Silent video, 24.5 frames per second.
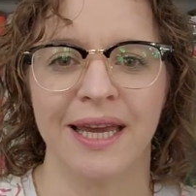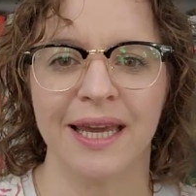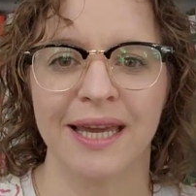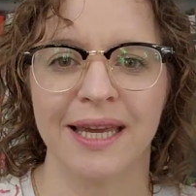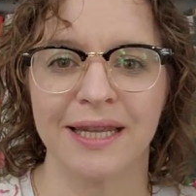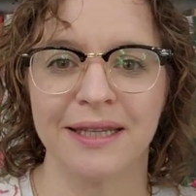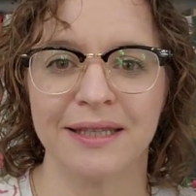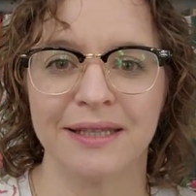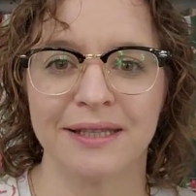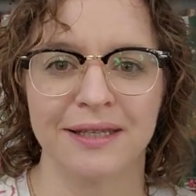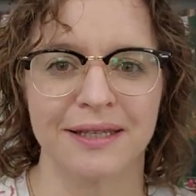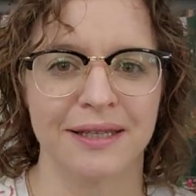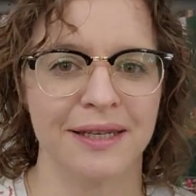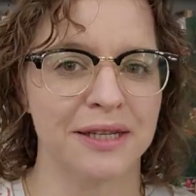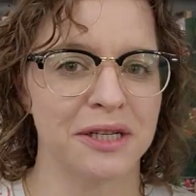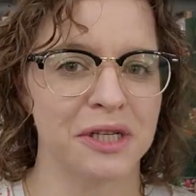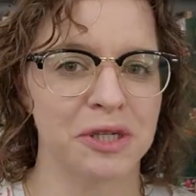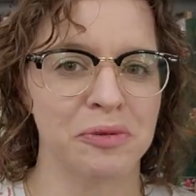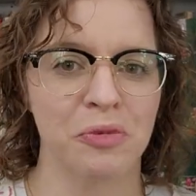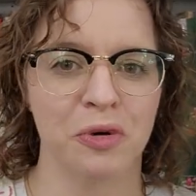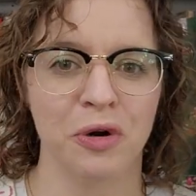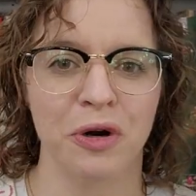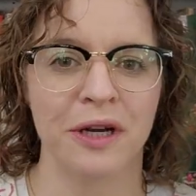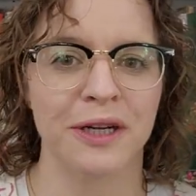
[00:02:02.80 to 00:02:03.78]

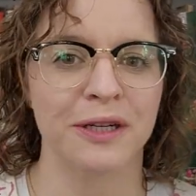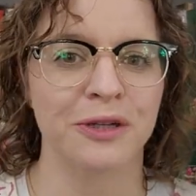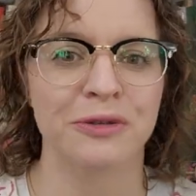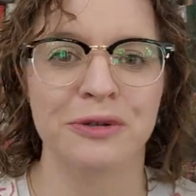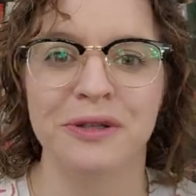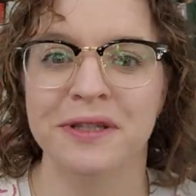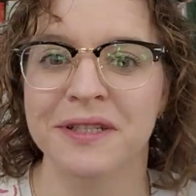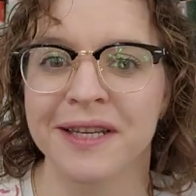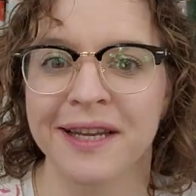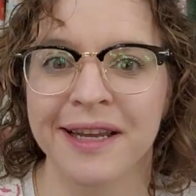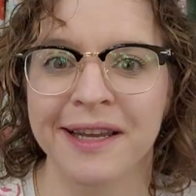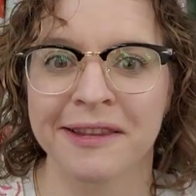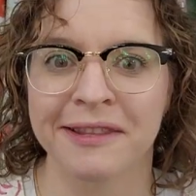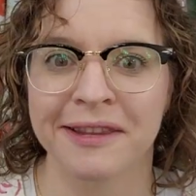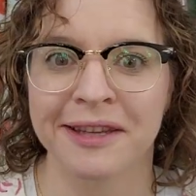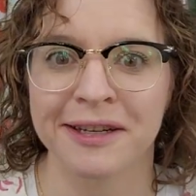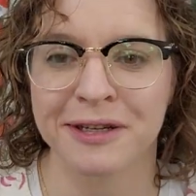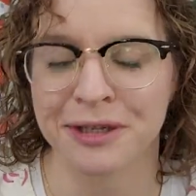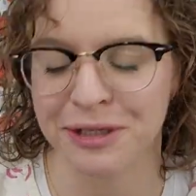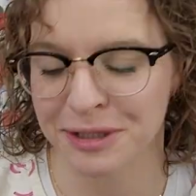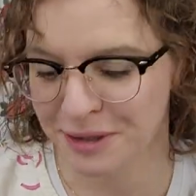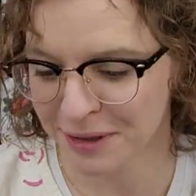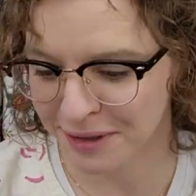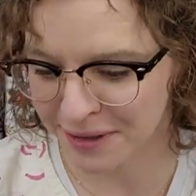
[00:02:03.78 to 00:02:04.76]
it's more interesting
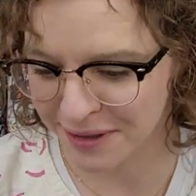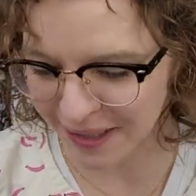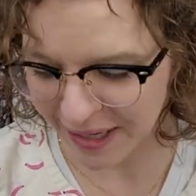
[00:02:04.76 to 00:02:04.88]
than just a